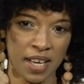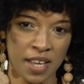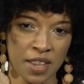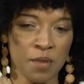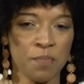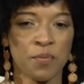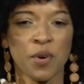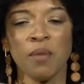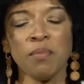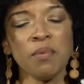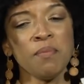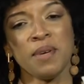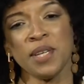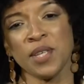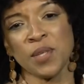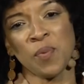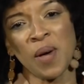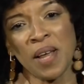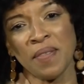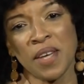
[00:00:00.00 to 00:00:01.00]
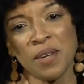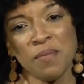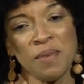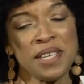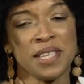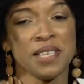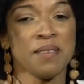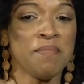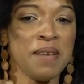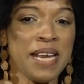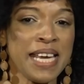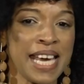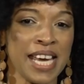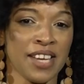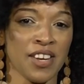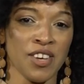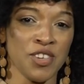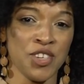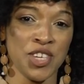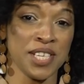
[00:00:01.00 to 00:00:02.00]
The problem is one that we simply
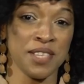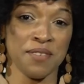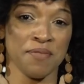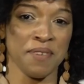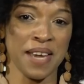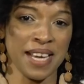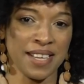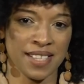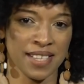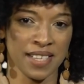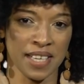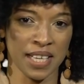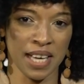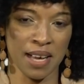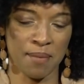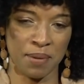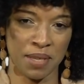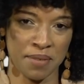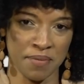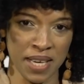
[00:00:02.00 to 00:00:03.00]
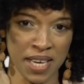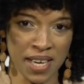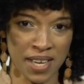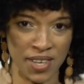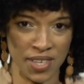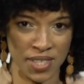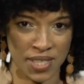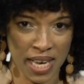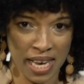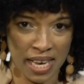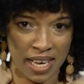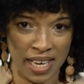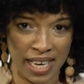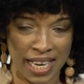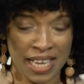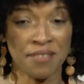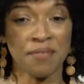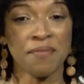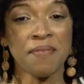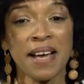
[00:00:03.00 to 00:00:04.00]
cannot just fix in a couple of years.
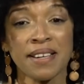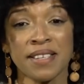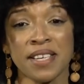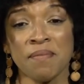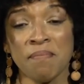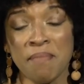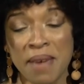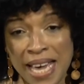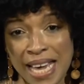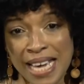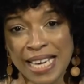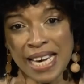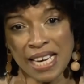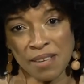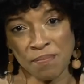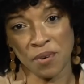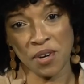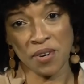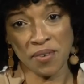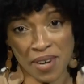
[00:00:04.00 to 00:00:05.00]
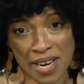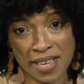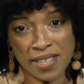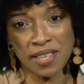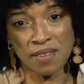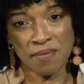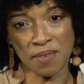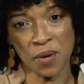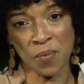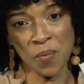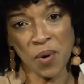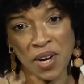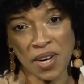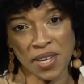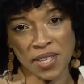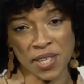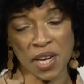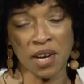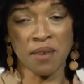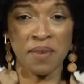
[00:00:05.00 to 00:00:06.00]
In fact, it may get progressively
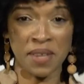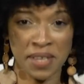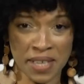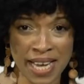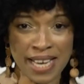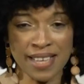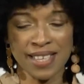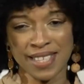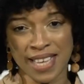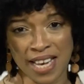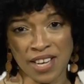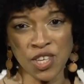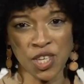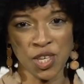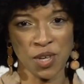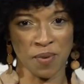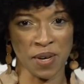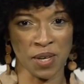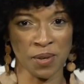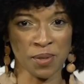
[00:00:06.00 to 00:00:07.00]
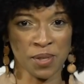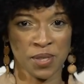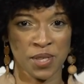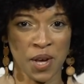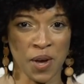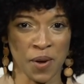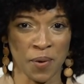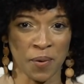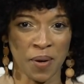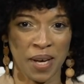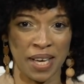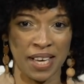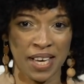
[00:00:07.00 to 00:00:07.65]
worse over the next century or so.